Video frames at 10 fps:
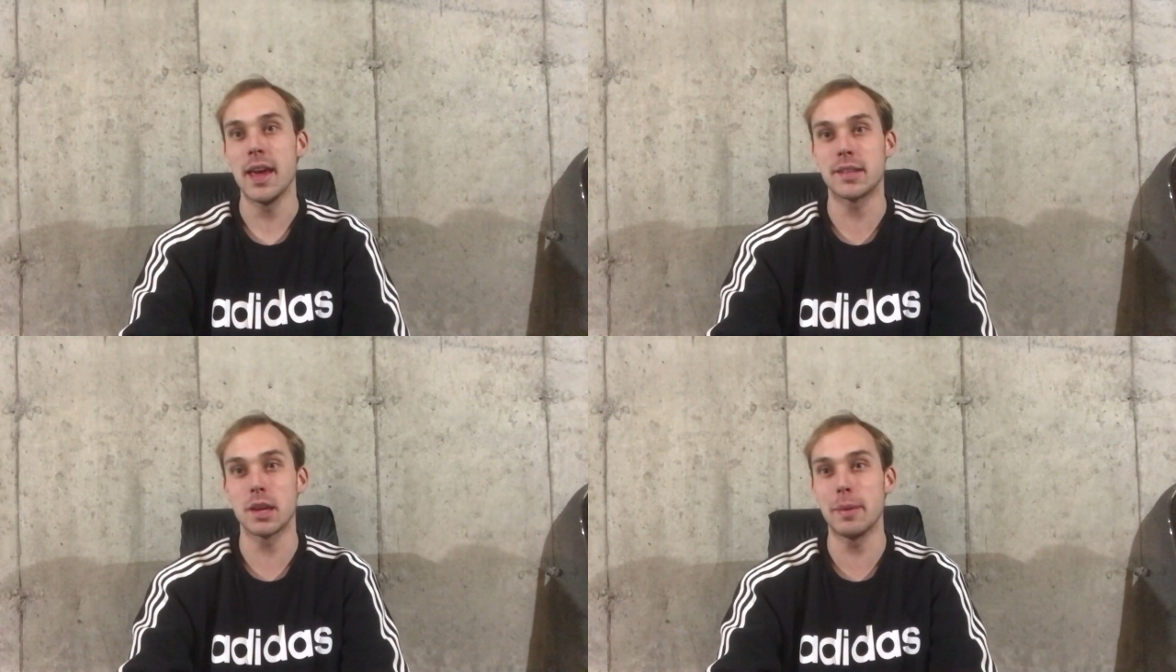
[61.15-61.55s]

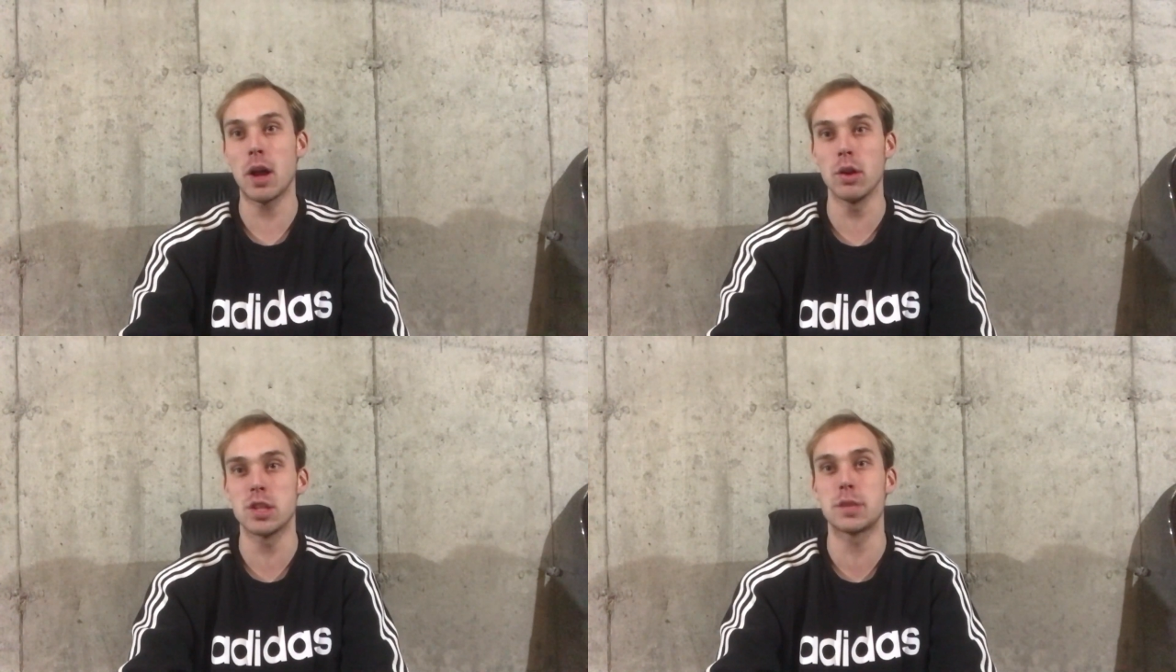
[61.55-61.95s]
It's gonna be
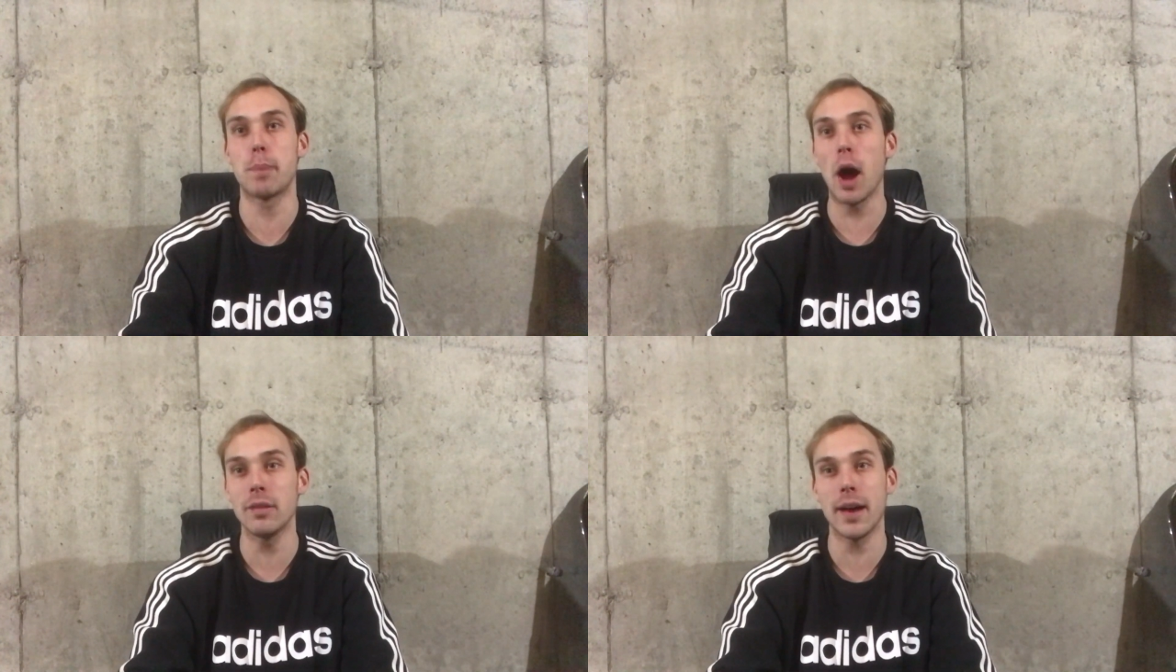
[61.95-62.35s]
called
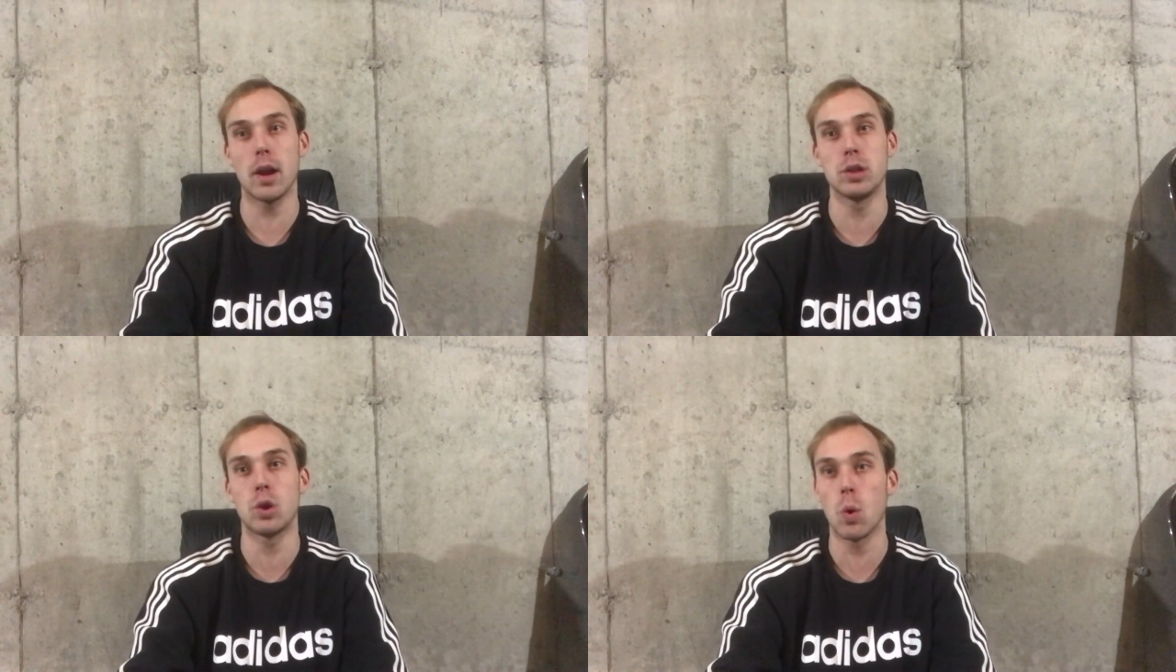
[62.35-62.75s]
Spotlight
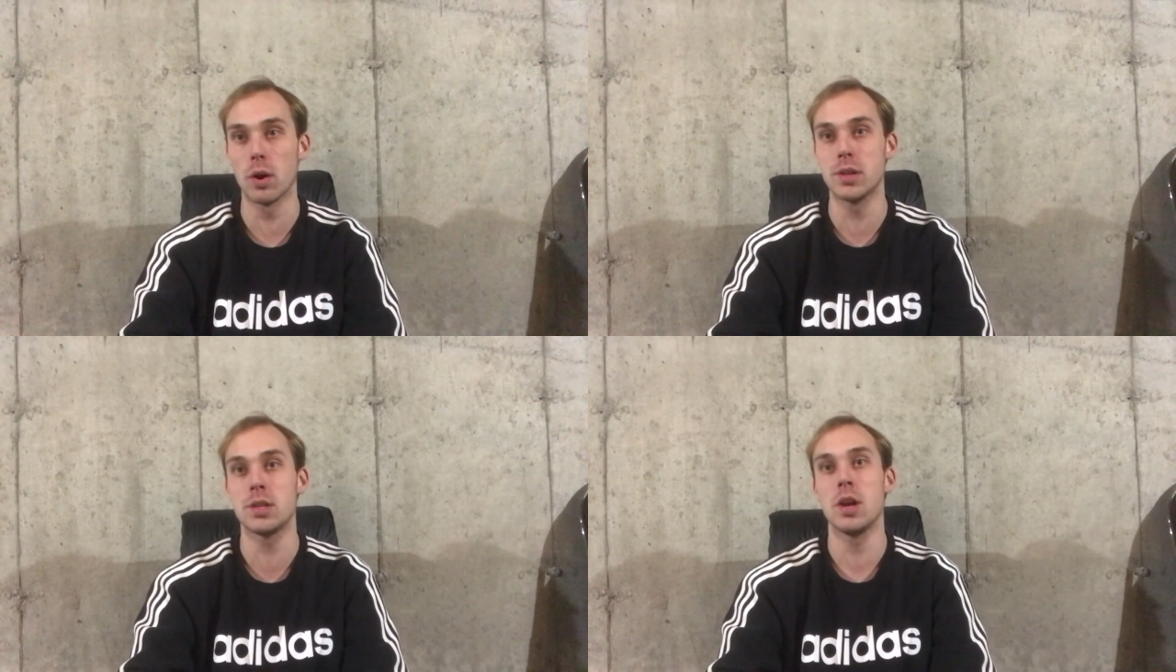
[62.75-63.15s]
on
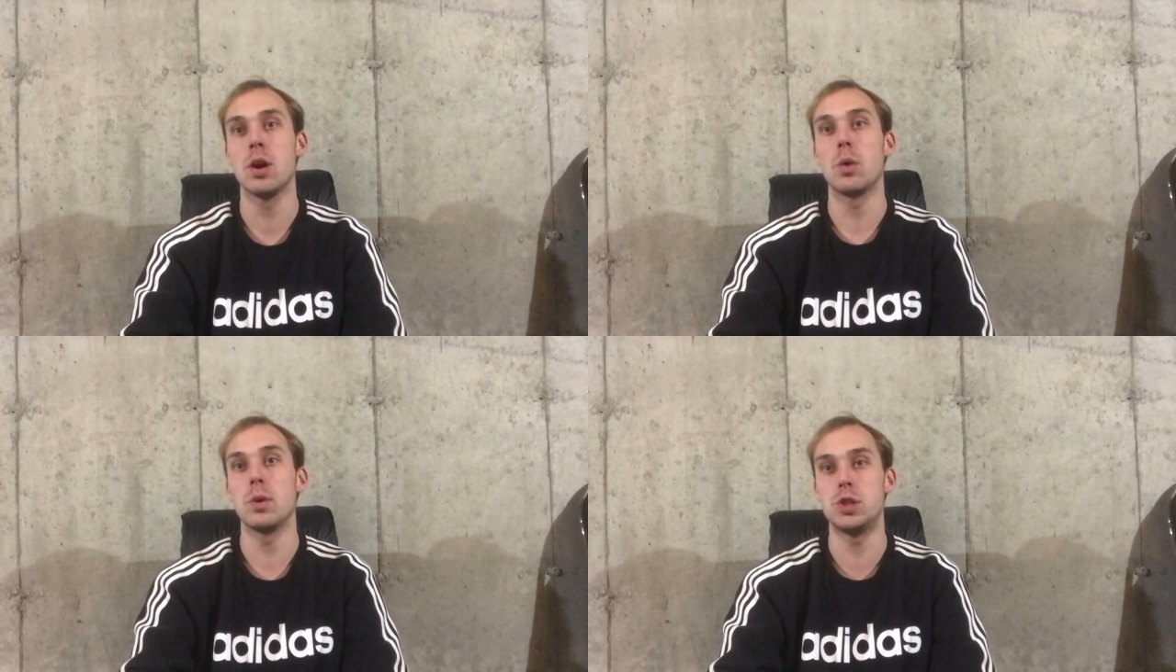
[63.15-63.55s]
Tours
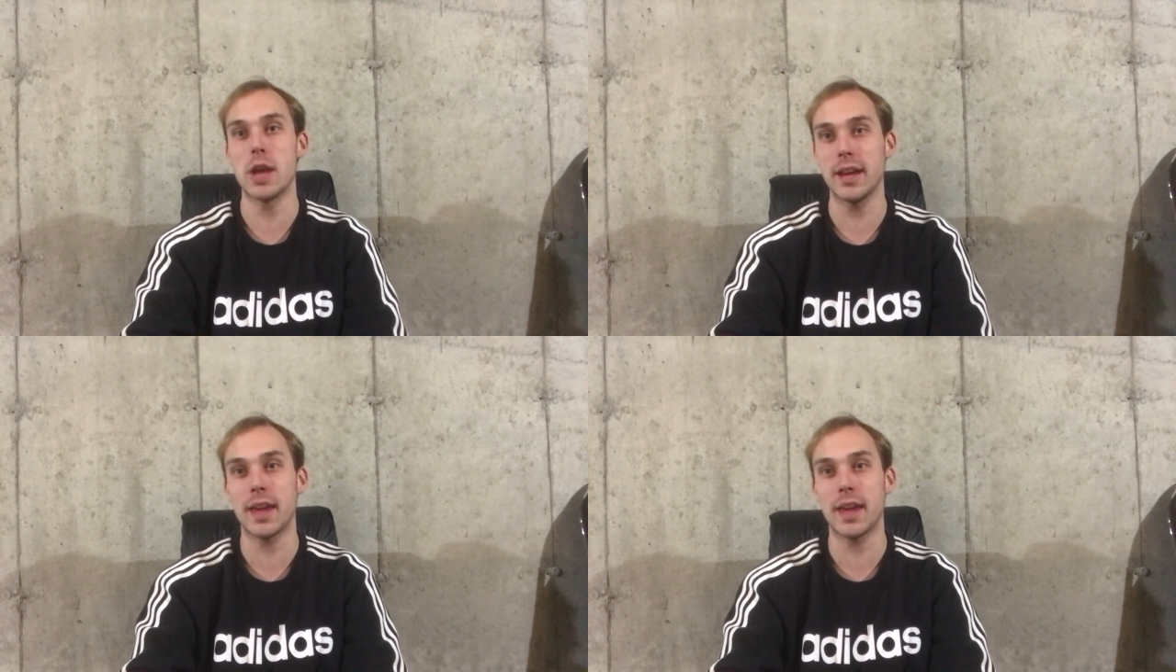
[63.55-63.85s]
with Jake